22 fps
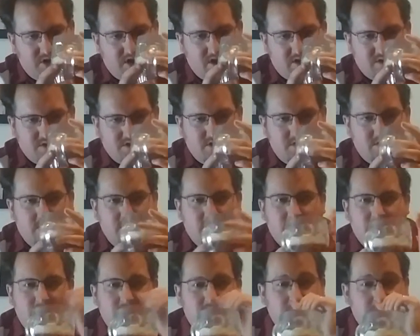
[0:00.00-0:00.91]
color to
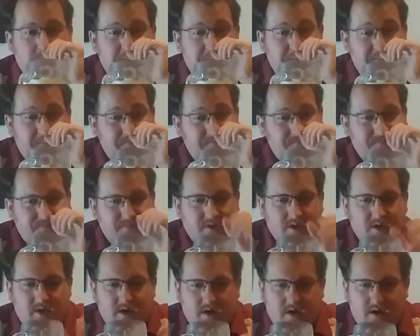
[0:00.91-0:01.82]
it.
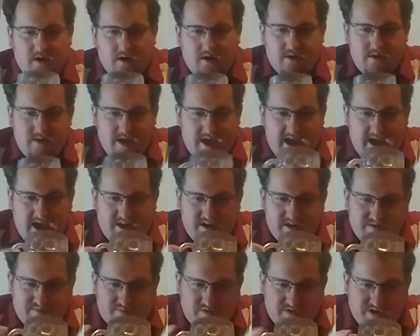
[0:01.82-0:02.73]
The head
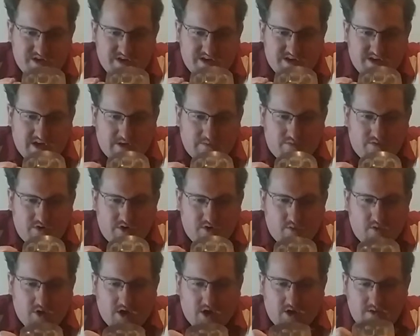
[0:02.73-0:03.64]
is persisting pretty
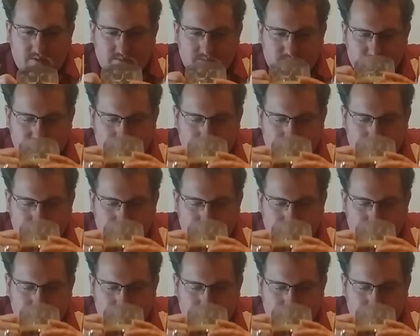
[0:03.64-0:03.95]
well.